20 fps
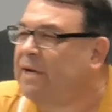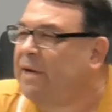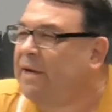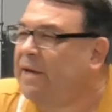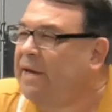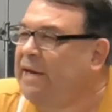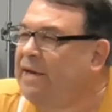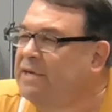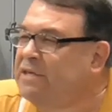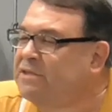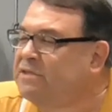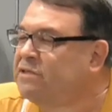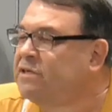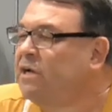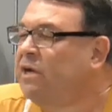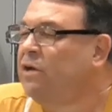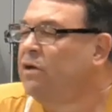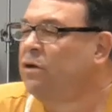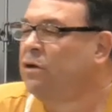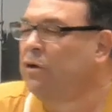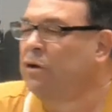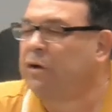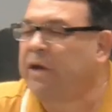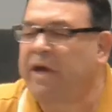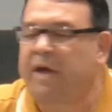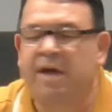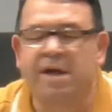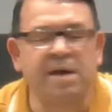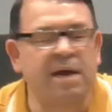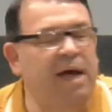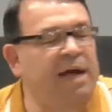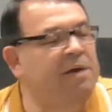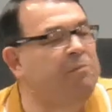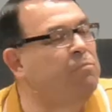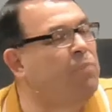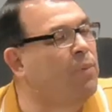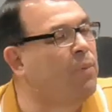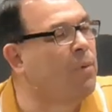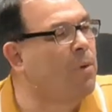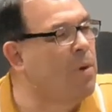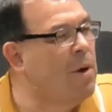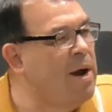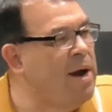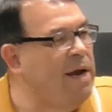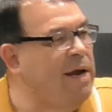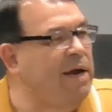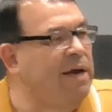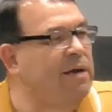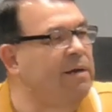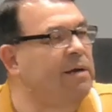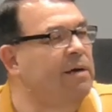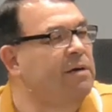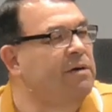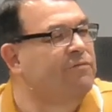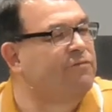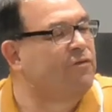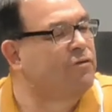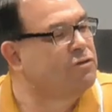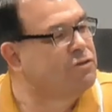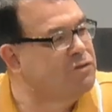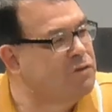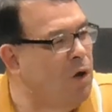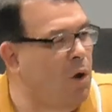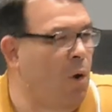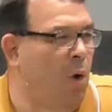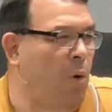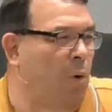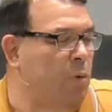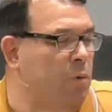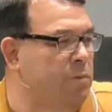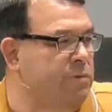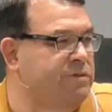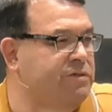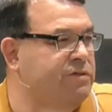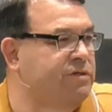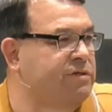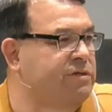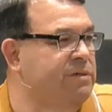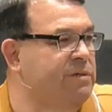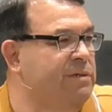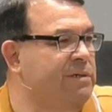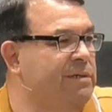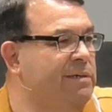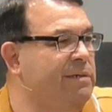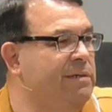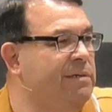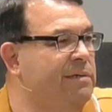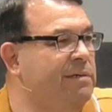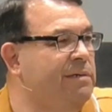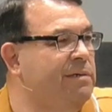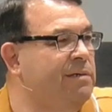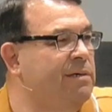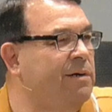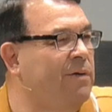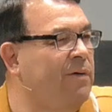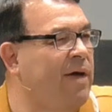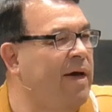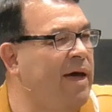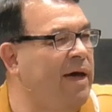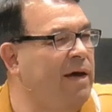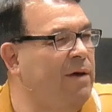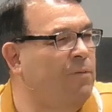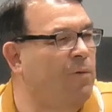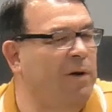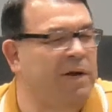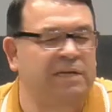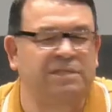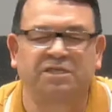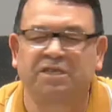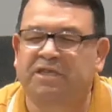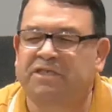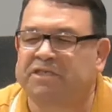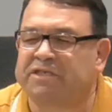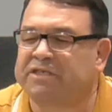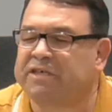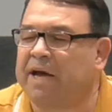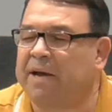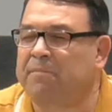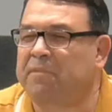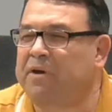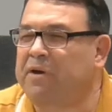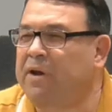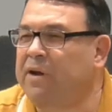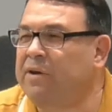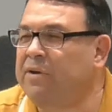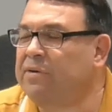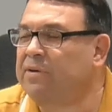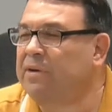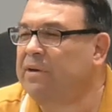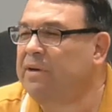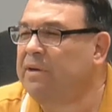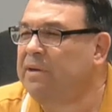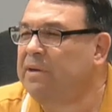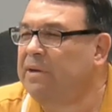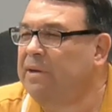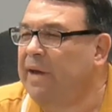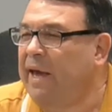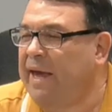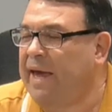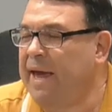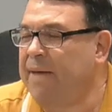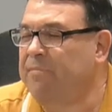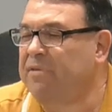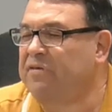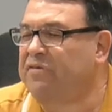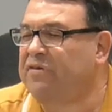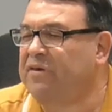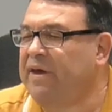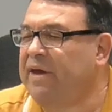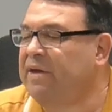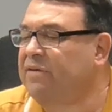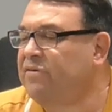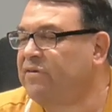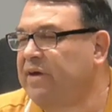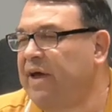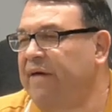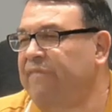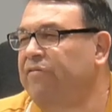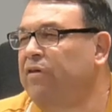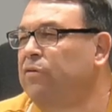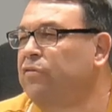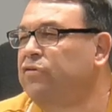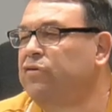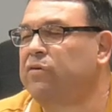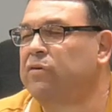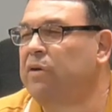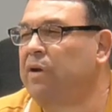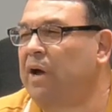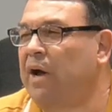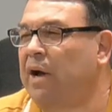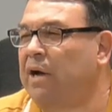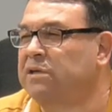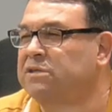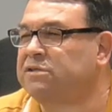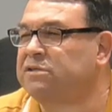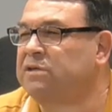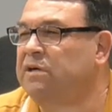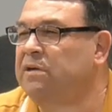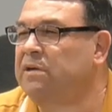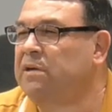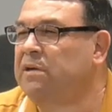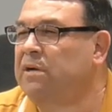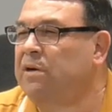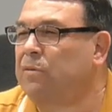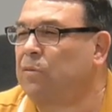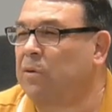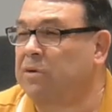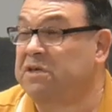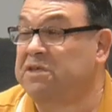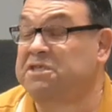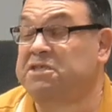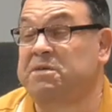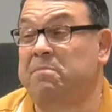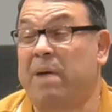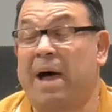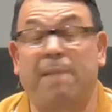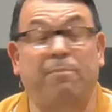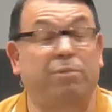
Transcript: is looking and praying for souls. Okay, what did Jesus come to do? He came to seek and save those who are lost. What does the Bible